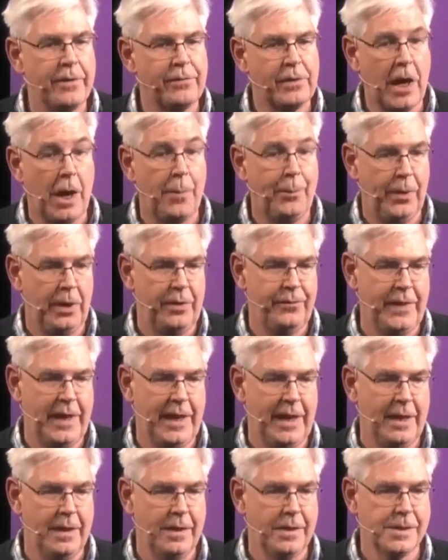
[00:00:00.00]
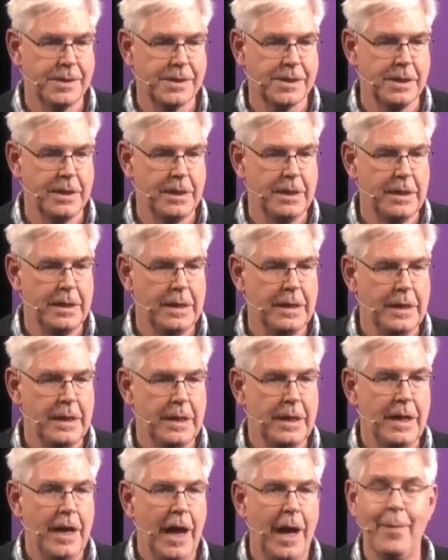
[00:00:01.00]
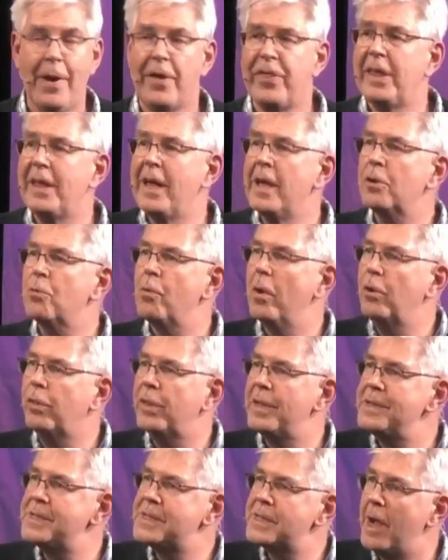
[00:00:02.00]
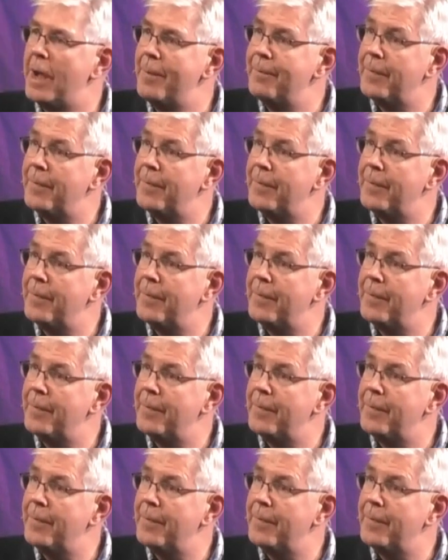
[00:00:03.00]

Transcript: of couple of years. I think that growth is